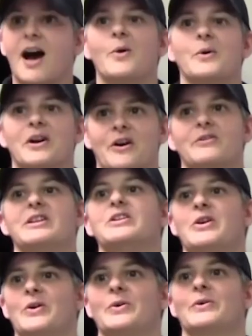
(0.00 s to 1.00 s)
I would
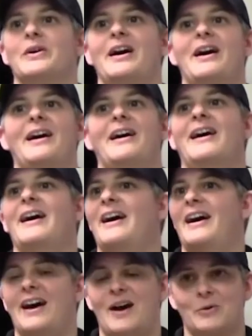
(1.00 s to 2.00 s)
already know
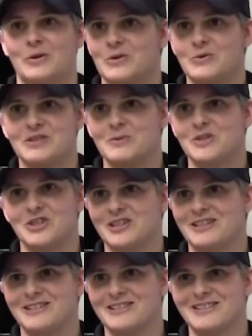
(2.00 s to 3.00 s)
how to use the
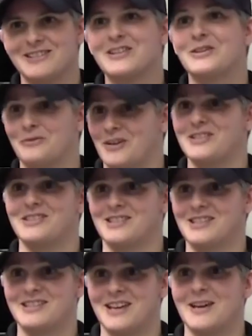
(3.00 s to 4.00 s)
machines. The interface
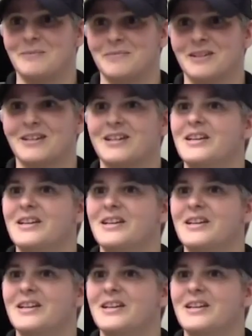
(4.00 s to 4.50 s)
is the same.